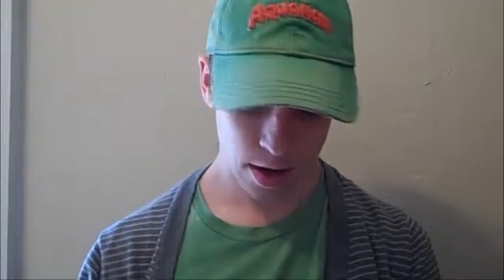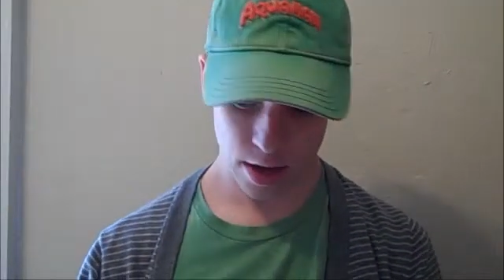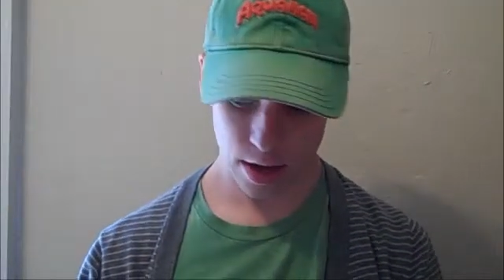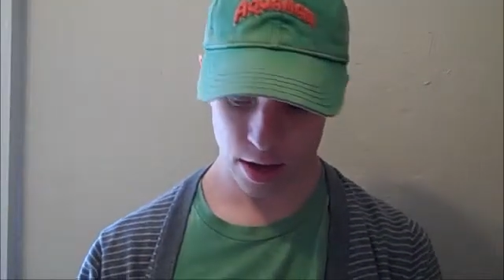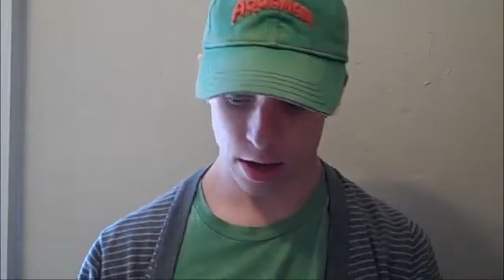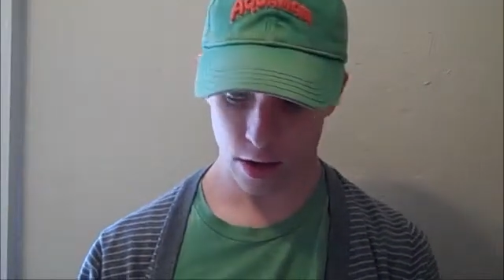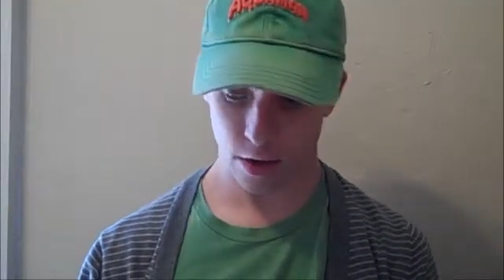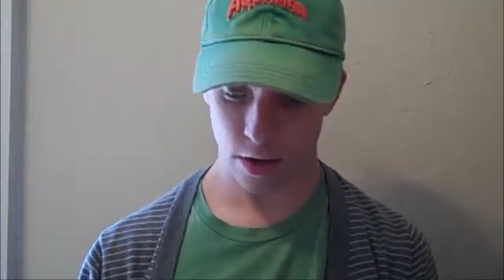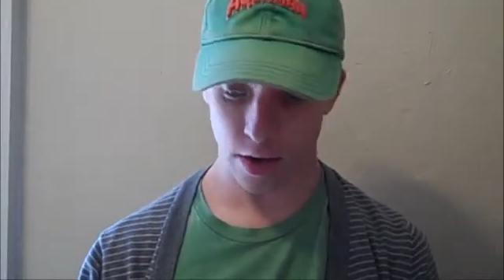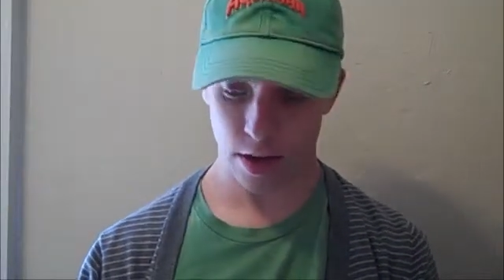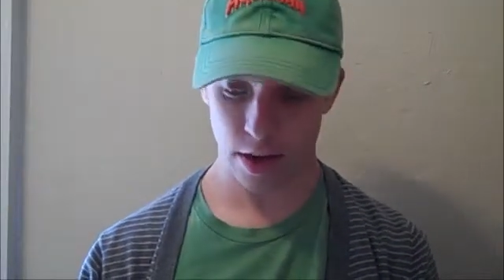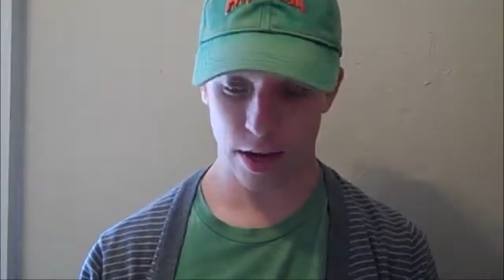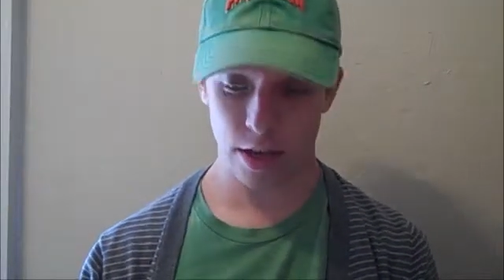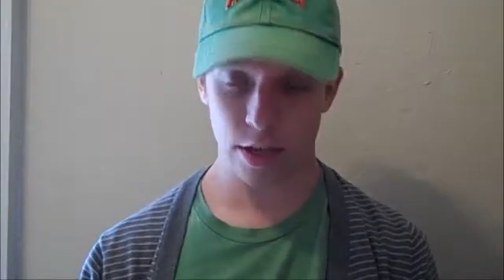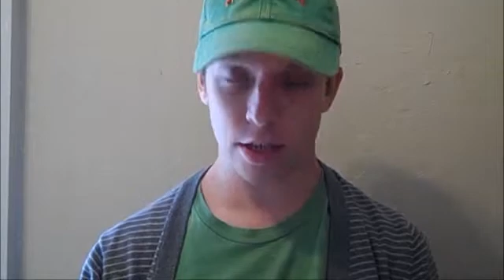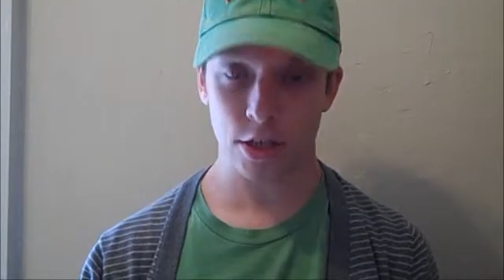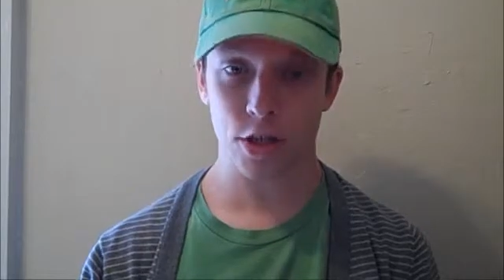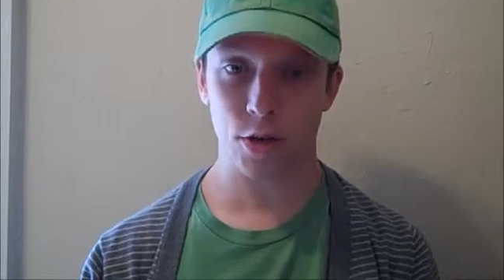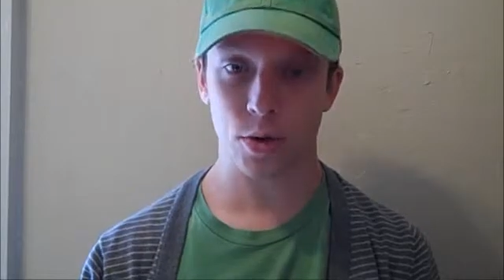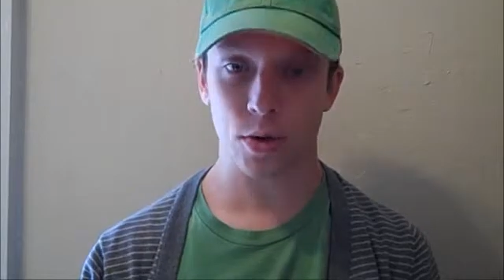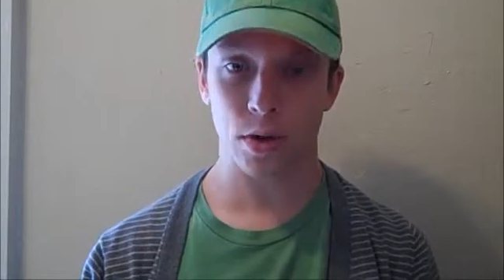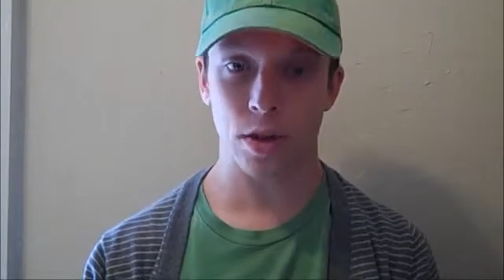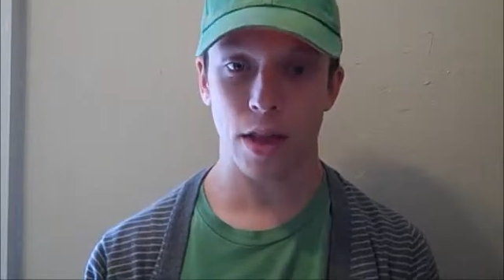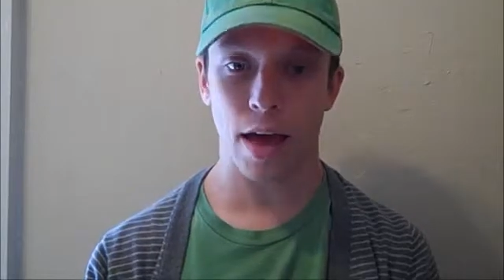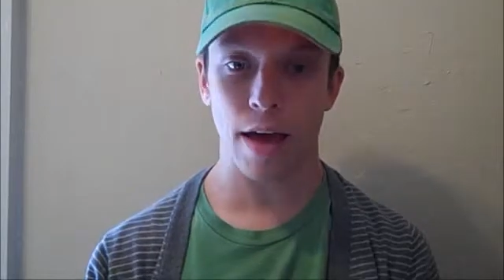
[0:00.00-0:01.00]
In
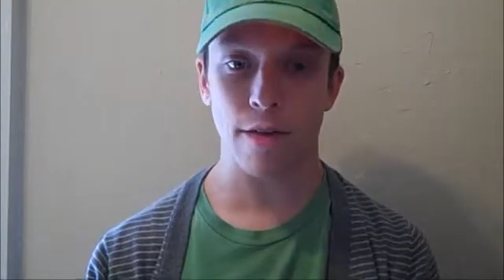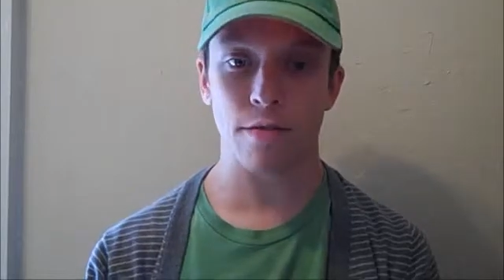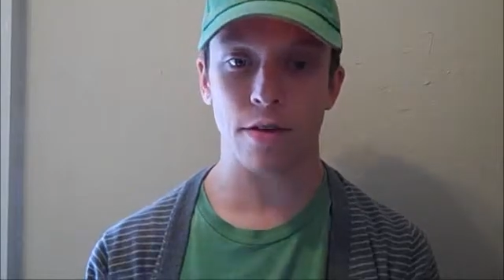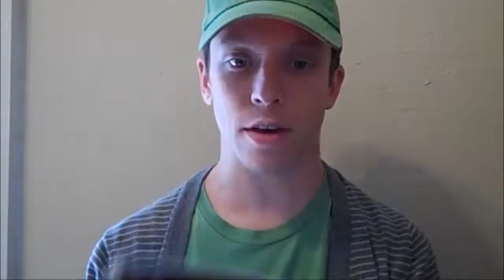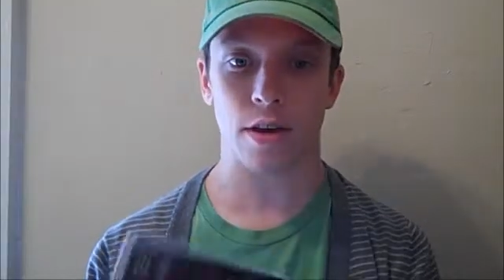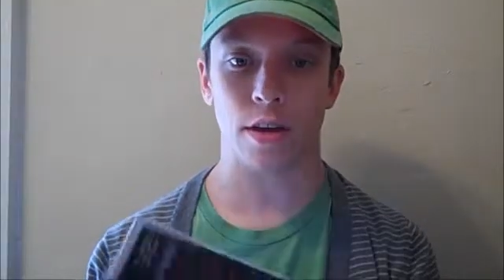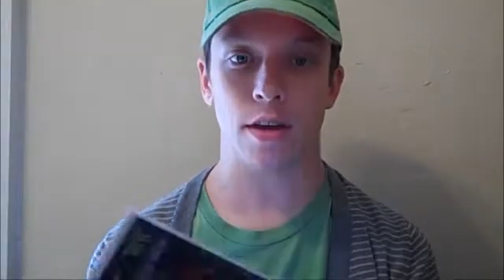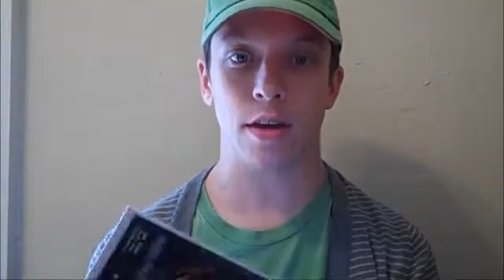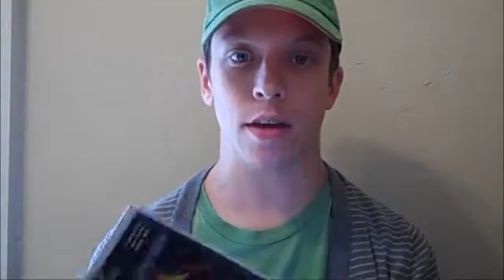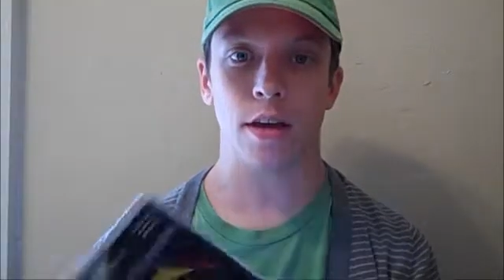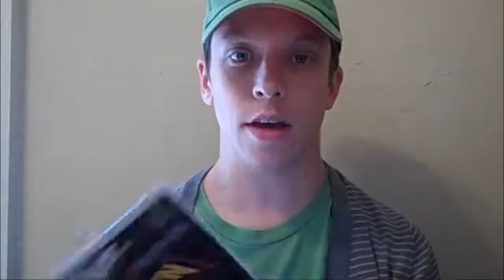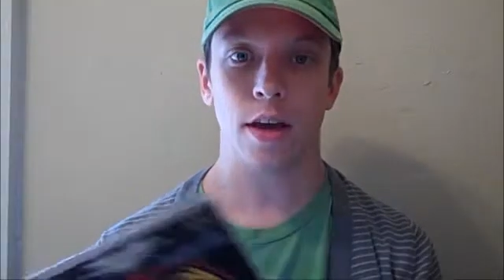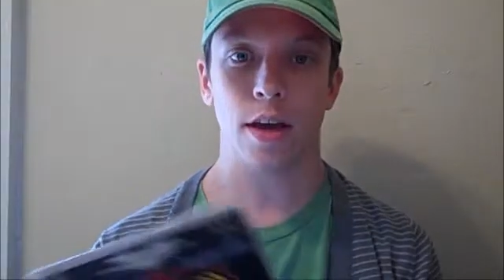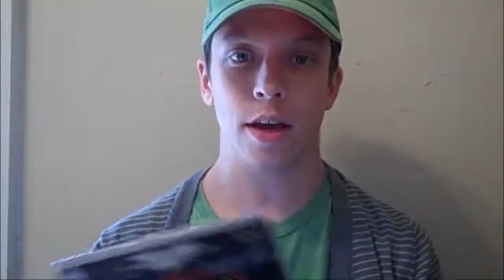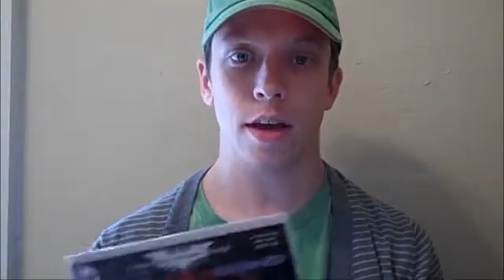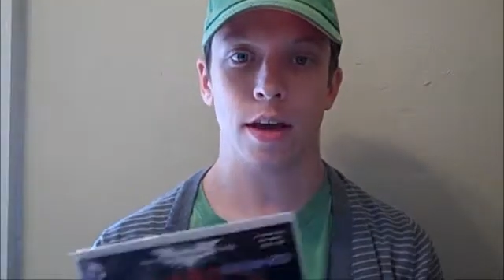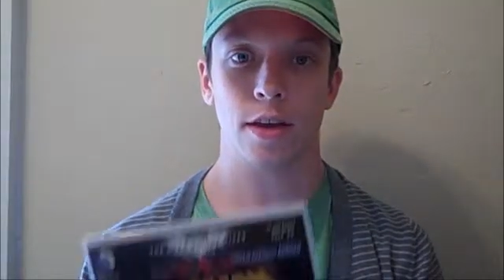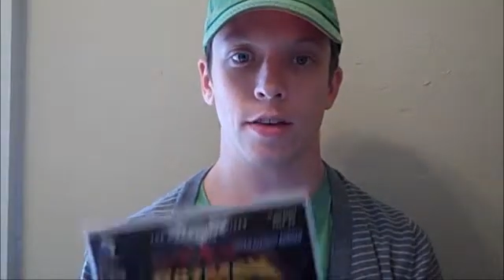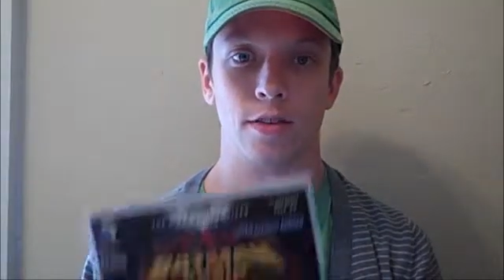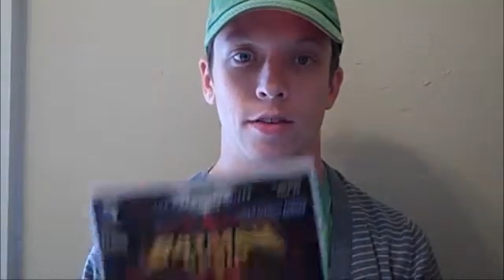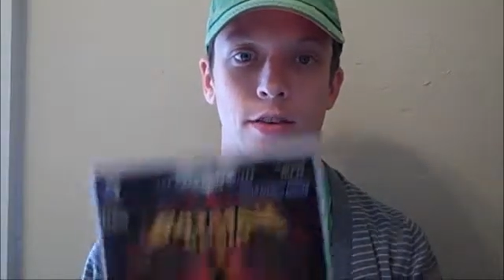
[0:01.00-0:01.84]
issue 11 is